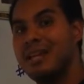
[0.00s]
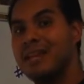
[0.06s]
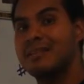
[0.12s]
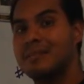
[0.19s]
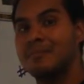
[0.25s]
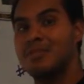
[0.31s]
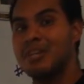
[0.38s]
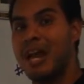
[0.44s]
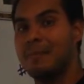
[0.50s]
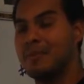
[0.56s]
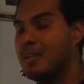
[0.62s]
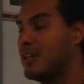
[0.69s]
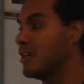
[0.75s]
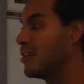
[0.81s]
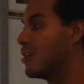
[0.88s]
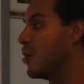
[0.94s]
take some time to
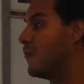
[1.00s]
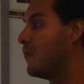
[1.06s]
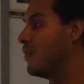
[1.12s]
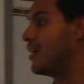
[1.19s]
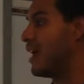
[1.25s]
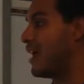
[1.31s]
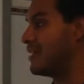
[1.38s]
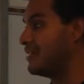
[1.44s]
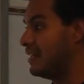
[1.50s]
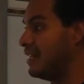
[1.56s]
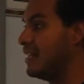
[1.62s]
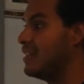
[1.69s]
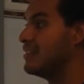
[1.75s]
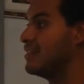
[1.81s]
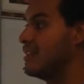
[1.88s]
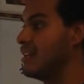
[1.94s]
look it over, as
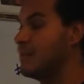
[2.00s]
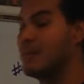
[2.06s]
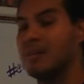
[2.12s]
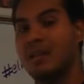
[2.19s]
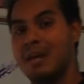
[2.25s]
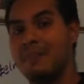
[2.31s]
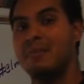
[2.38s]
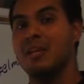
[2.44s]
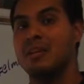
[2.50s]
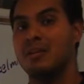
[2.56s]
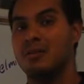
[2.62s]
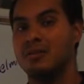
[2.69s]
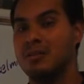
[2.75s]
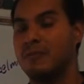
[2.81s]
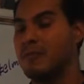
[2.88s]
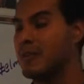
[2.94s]
it can be a
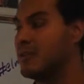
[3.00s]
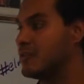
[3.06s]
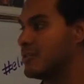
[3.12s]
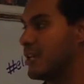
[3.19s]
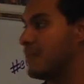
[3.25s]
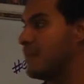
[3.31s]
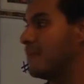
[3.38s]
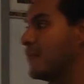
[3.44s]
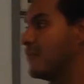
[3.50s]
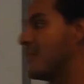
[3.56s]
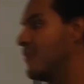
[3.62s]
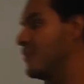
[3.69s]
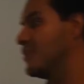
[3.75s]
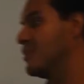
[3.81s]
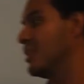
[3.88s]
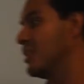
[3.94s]
little difficult step if you've
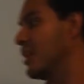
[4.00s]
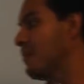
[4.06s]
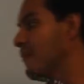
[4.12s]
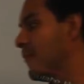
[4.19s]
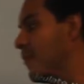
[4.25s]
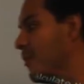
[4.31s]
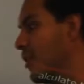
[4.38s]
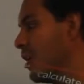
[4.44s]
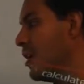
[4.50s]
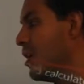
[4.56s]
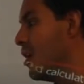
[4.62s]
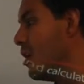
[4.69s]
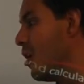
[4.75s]
never seen that before